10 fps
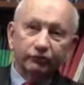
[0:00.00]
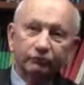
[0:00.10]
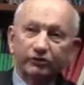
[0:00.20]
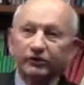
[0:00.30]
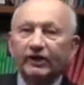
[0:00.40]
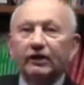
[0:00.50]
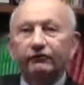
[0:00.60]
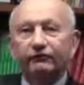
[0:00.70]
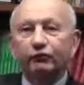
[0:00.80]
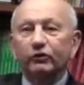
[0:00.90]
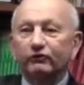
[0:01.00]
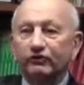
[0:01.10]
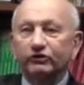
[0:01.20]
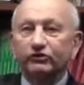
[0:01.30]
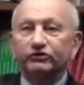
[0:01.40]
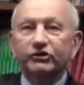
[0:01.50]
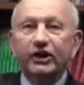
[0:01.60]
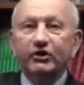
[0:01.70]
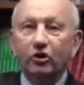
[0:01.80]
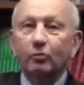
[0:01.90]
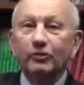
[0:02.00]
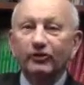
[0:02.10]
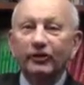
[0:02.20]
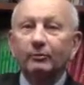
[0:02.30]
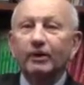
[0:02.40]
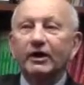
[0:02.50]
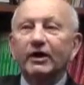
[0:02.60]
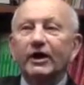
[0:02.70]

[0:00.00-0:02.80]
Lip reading: rooms and allowed the foreign visitors to take home with them